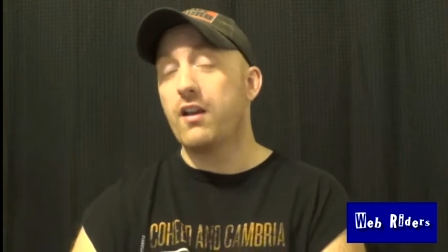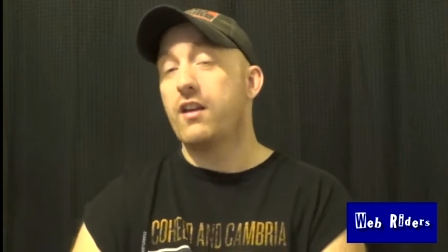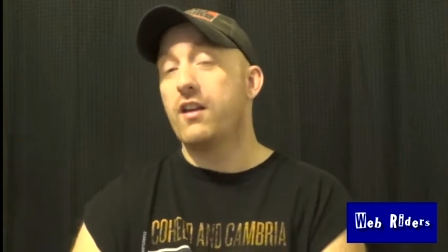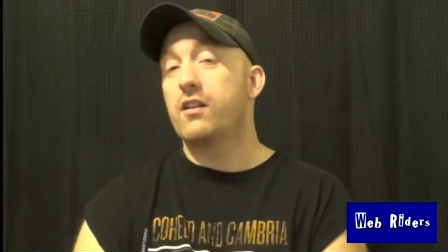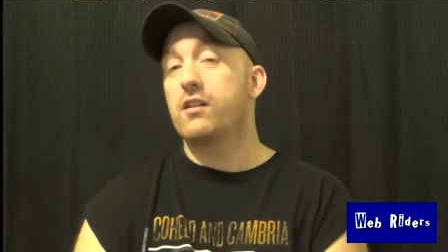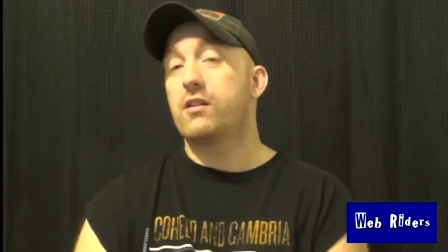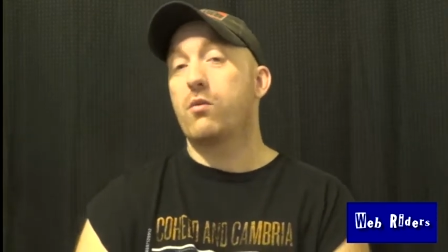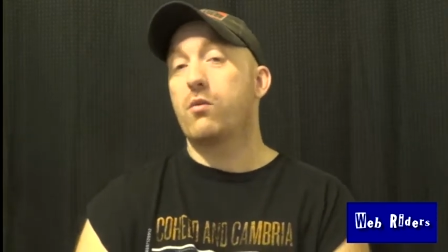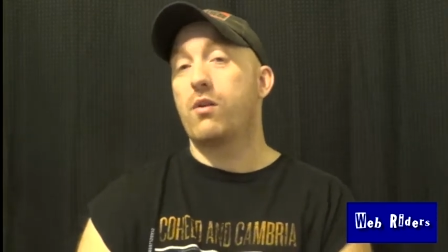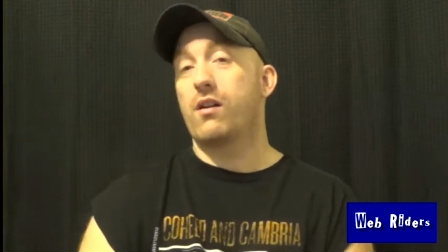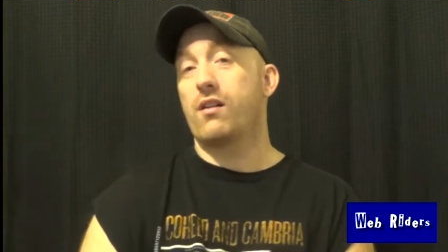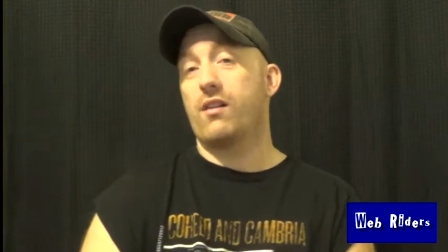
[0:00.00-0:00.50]

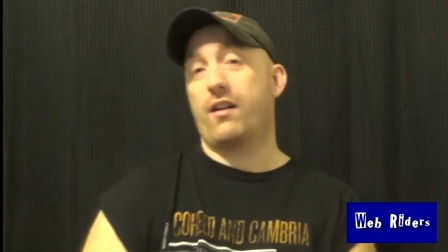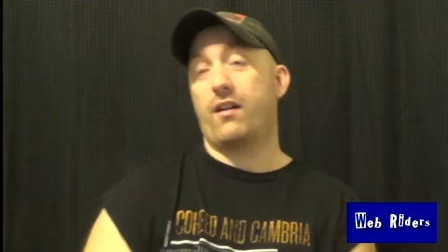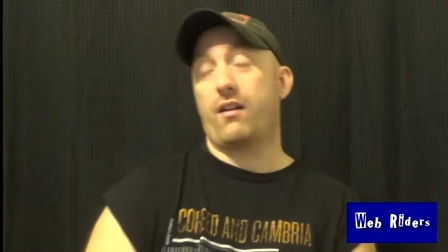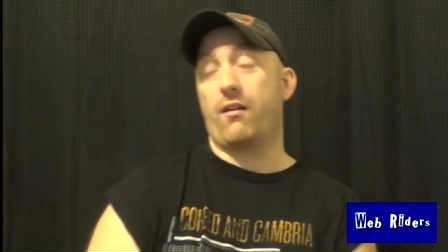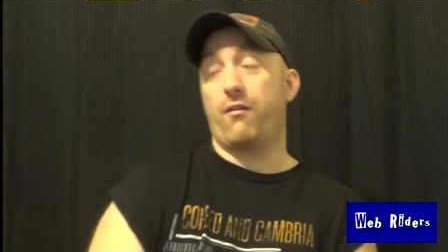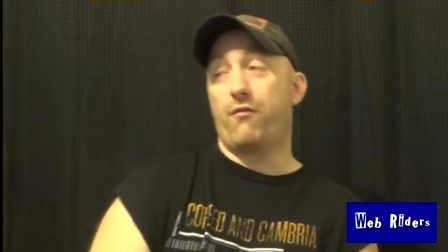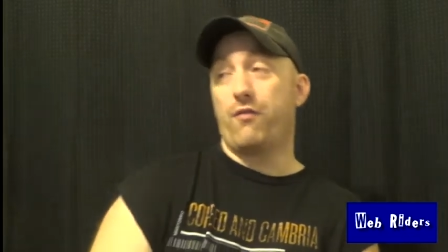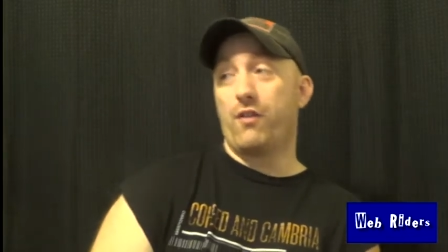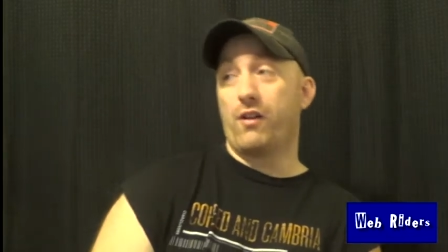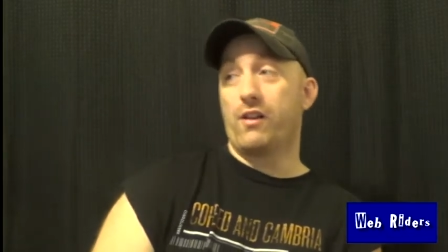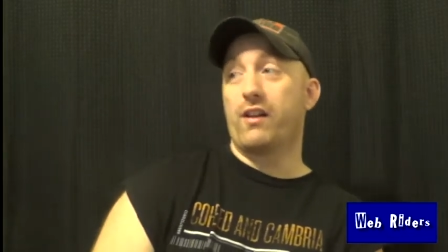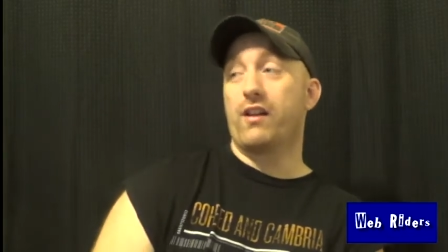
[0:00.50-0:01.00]
to where like
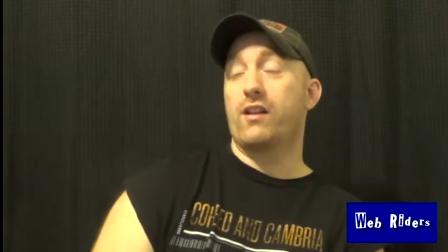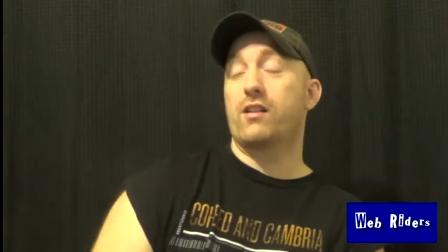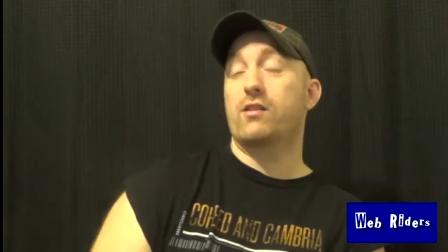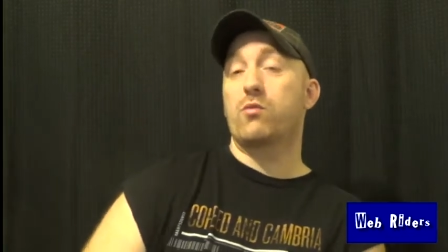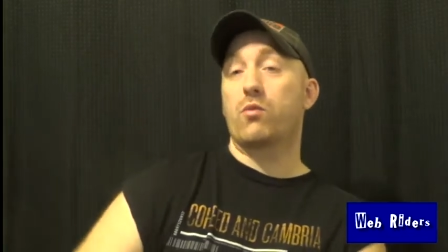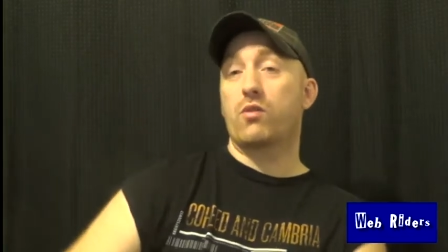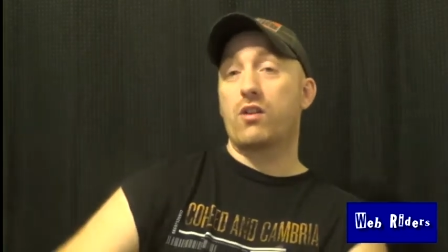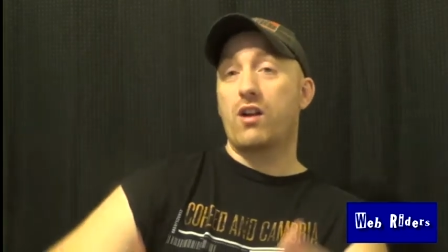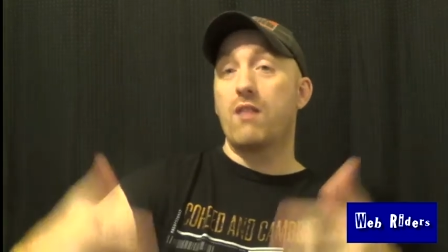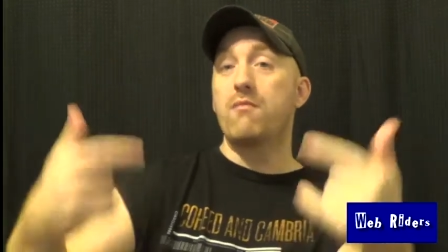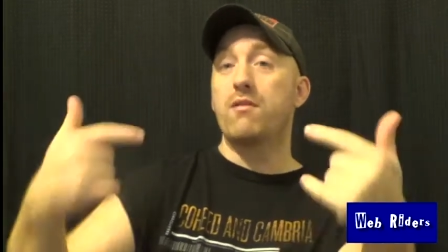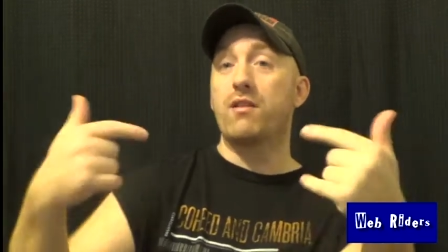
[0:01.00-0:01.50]
affiliates were
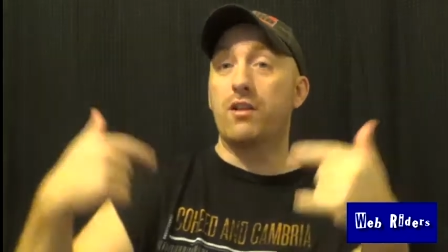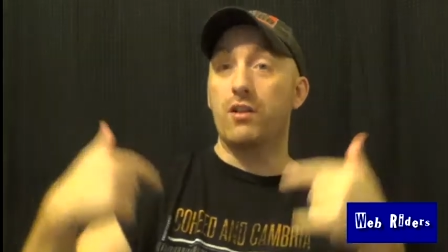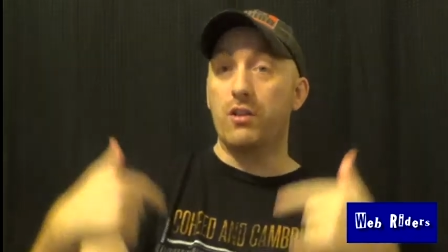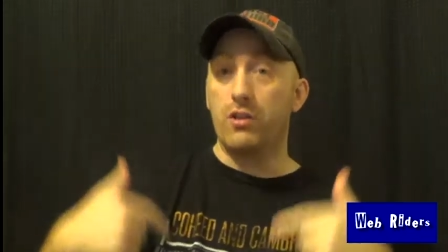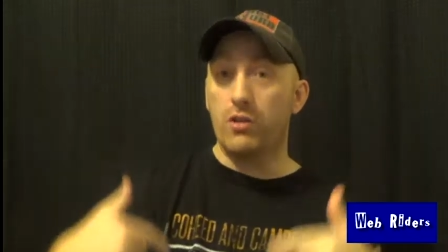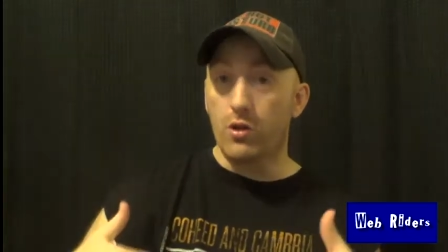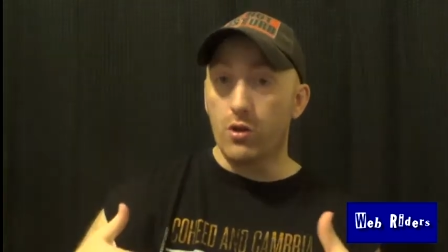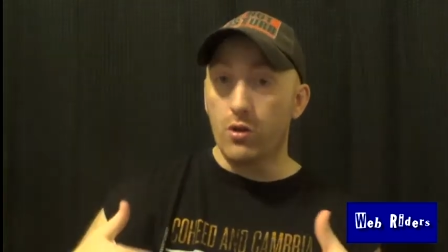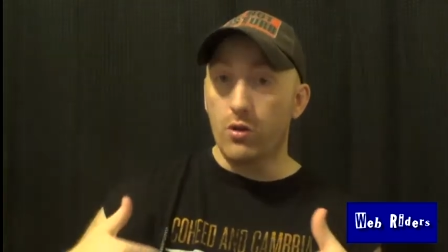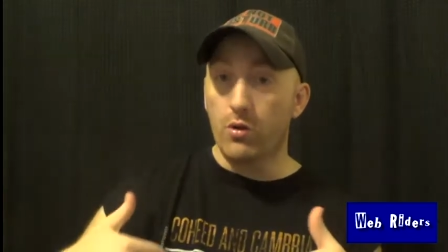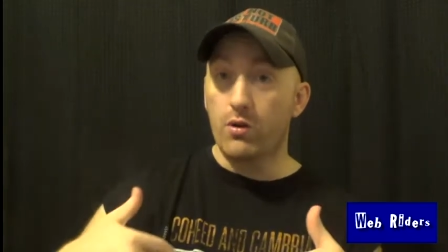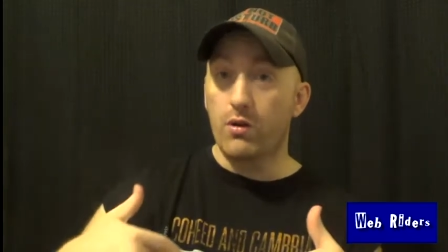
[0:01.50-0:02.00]
coming to
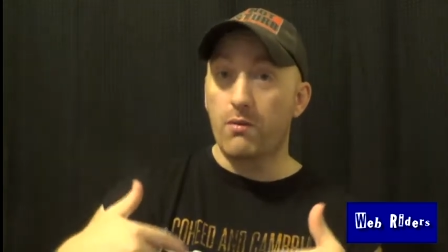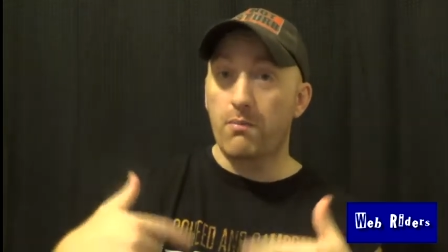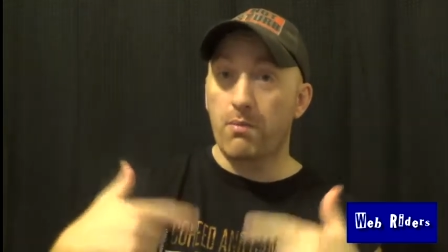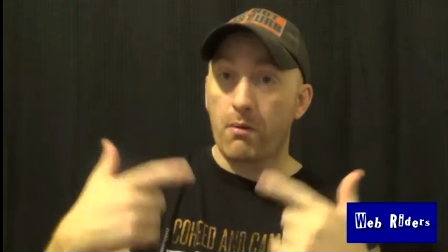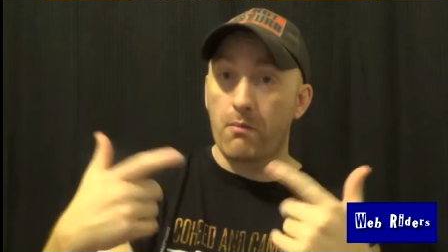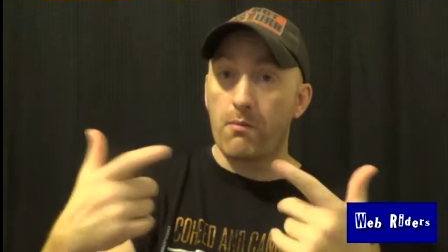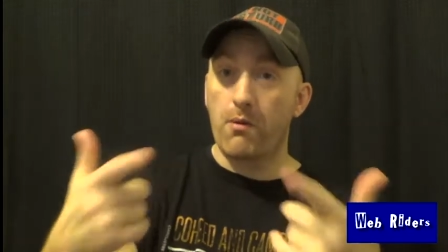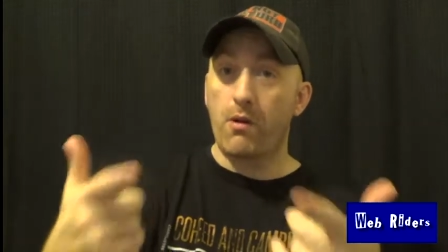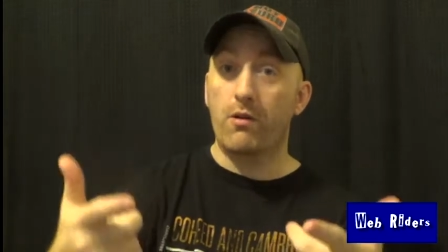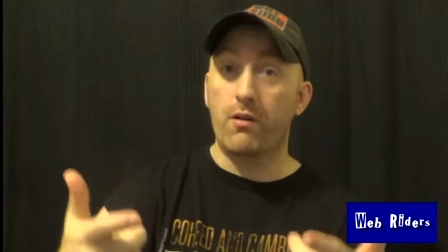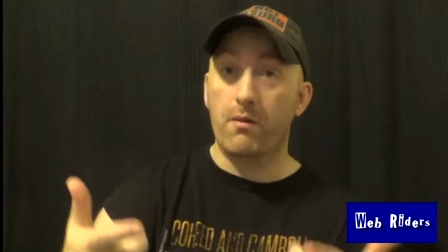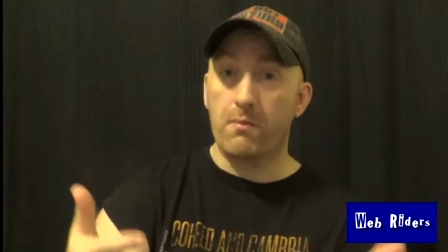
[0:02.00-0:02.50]
you to
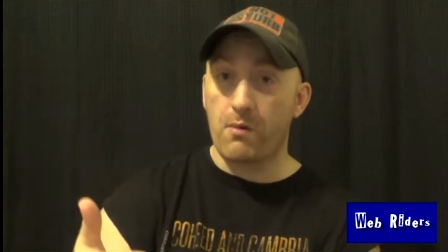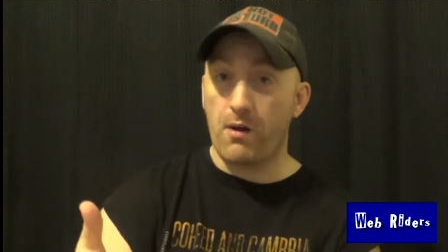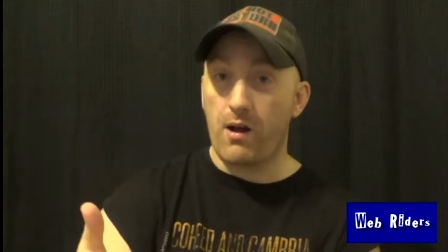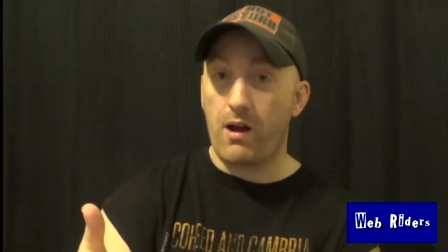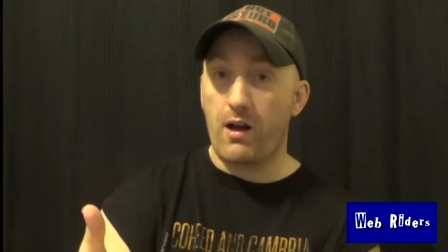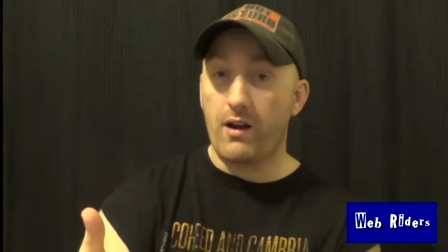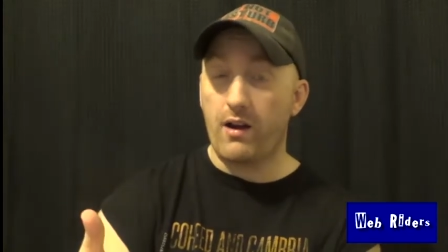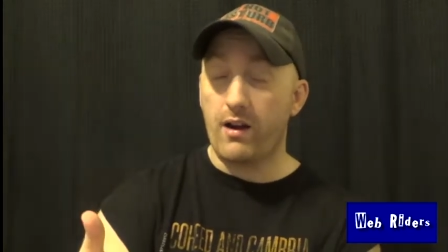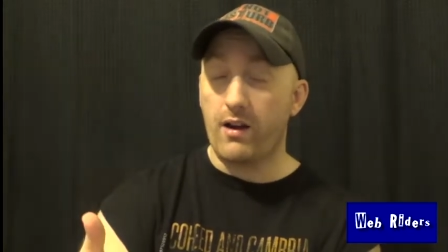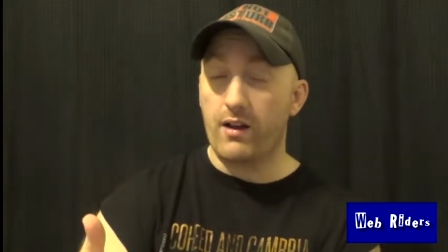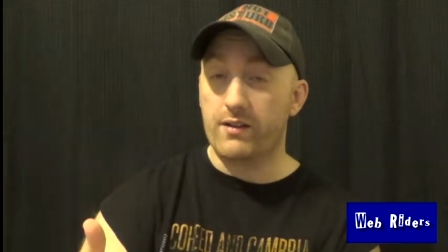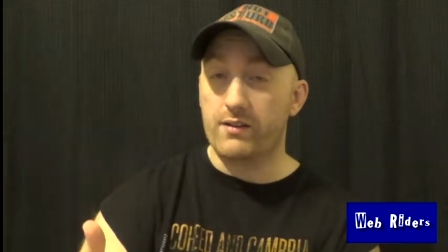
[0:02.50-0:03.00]
promote your
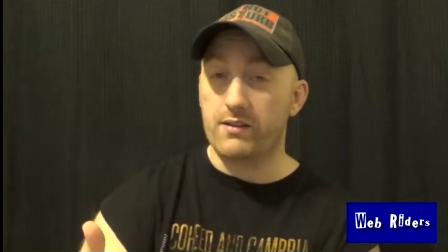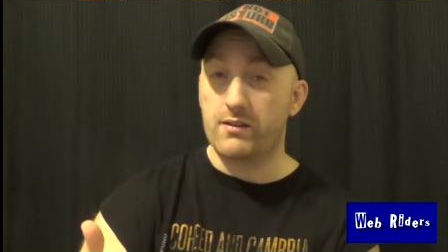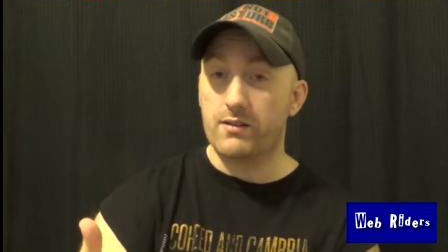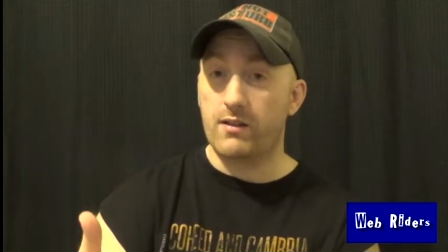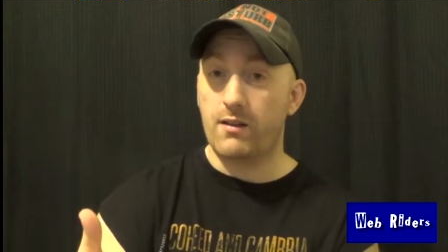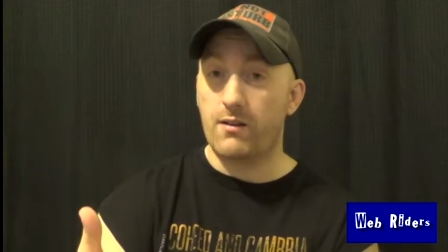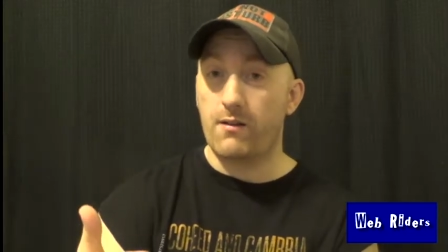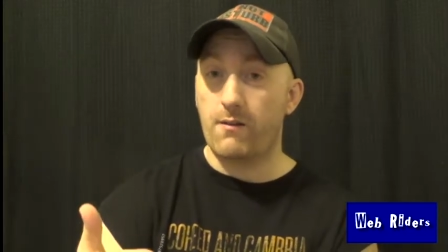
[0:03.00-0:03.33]
products